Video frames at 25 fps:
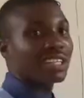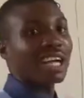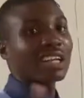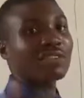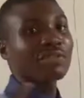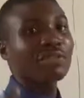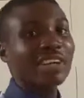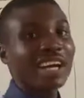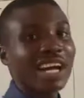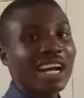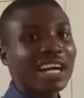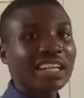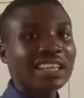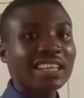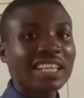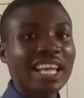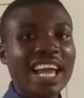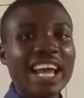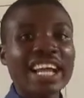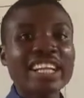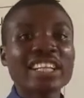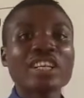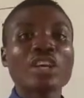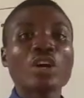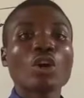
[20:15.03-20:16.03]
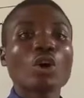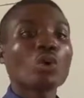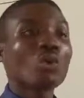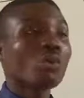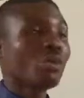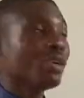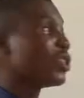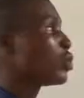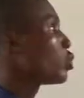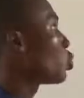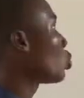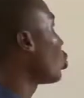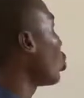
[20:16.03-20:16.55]
have reacted
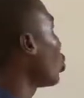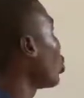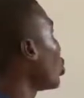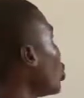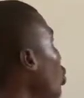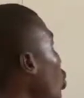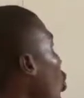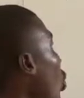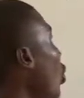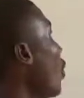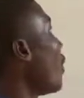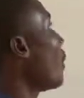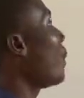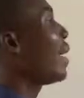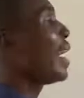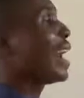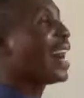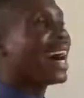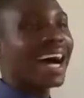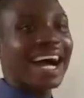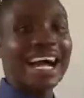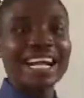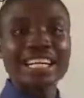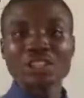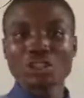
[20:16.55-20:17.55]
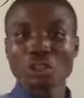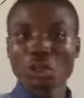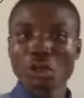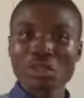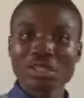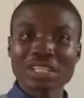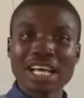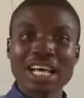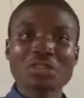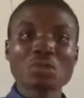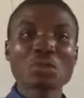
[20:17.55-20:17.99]
with sodium hydroxide.